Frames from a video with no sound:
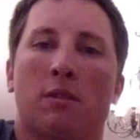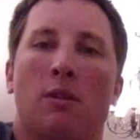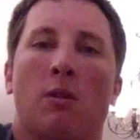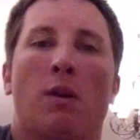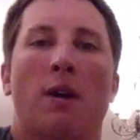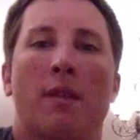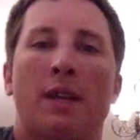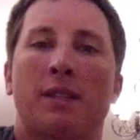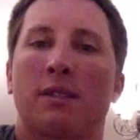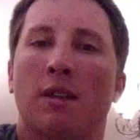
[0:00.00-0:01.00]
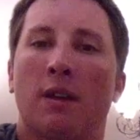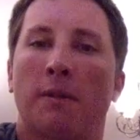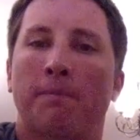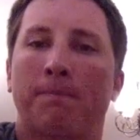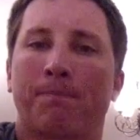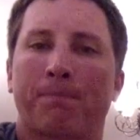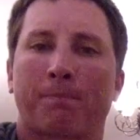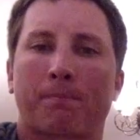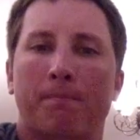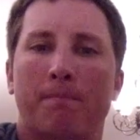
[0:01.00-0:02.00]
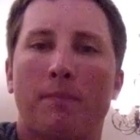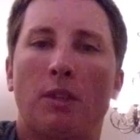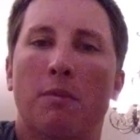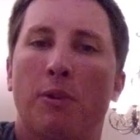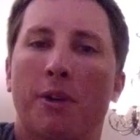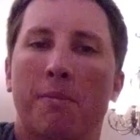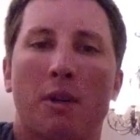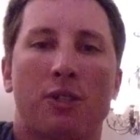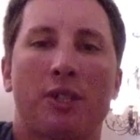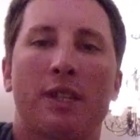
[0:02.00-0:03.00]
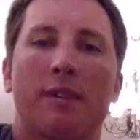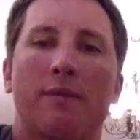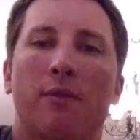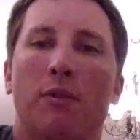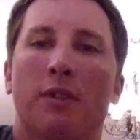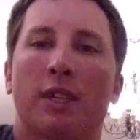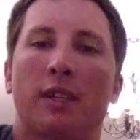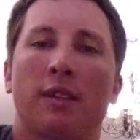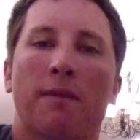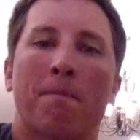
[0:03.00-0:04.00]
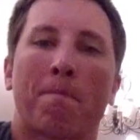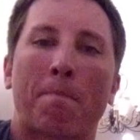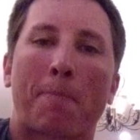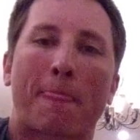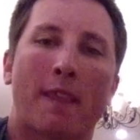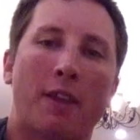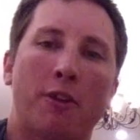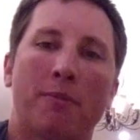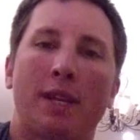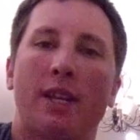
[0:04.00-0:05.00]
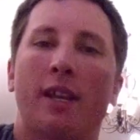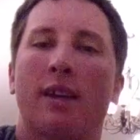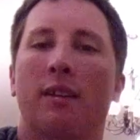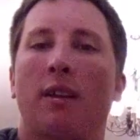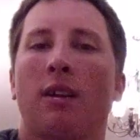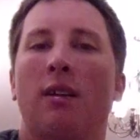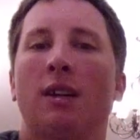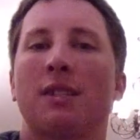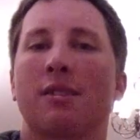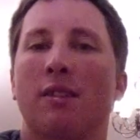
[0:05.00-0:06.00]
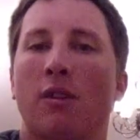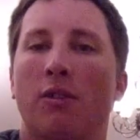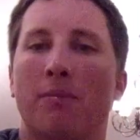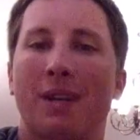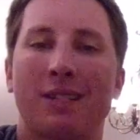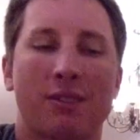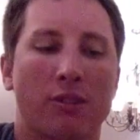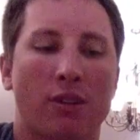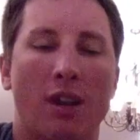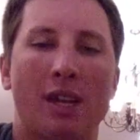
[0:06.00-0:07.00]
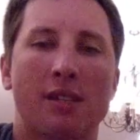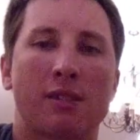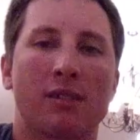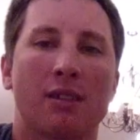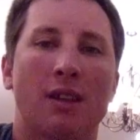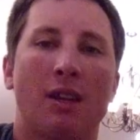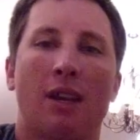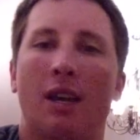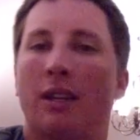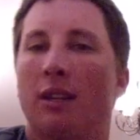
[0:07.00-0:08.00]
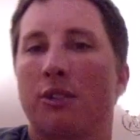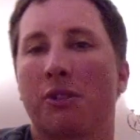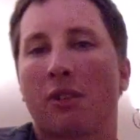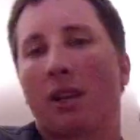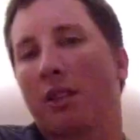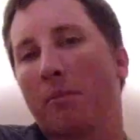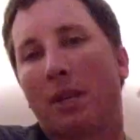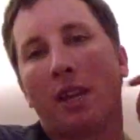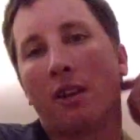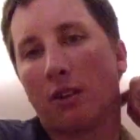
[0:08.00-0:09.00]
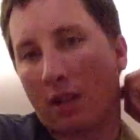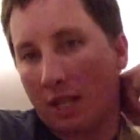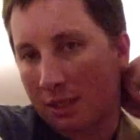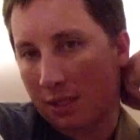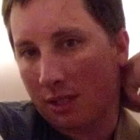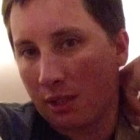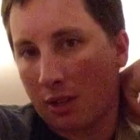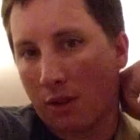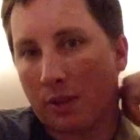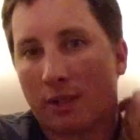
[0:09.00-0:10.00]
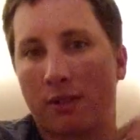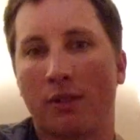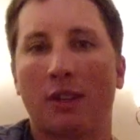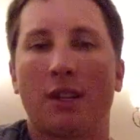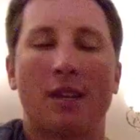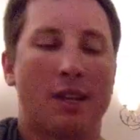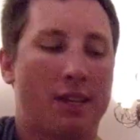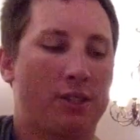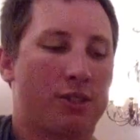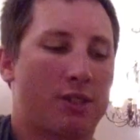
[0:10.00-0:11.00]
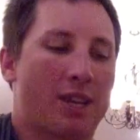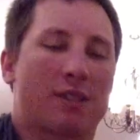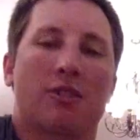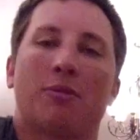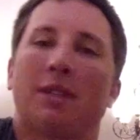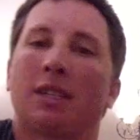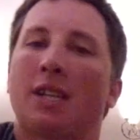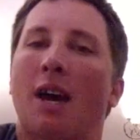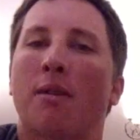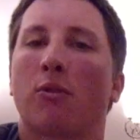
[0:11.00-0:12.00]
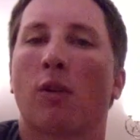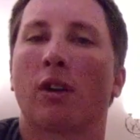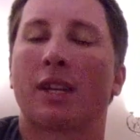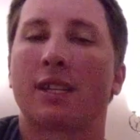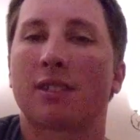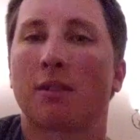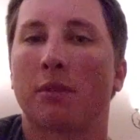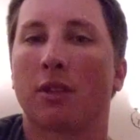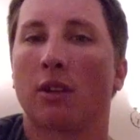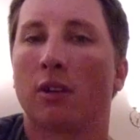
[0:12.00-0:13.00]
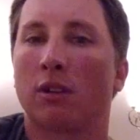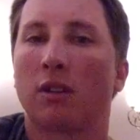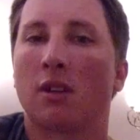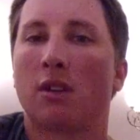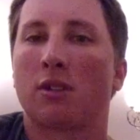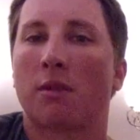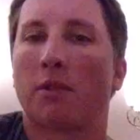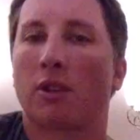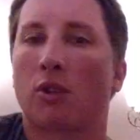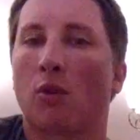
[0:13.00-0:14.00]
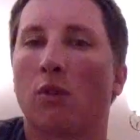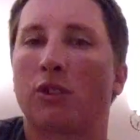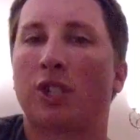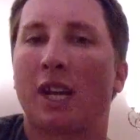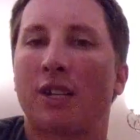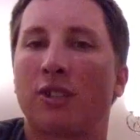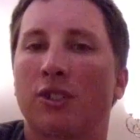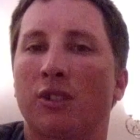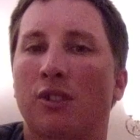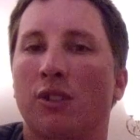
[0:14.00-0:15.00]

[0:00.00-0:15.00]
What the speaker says: So that's pretty much it for the intermediate lesson on Amazing Grace. And just like the beginner lesson, you know, it just takes a little bit of time to work in some of the chord changes.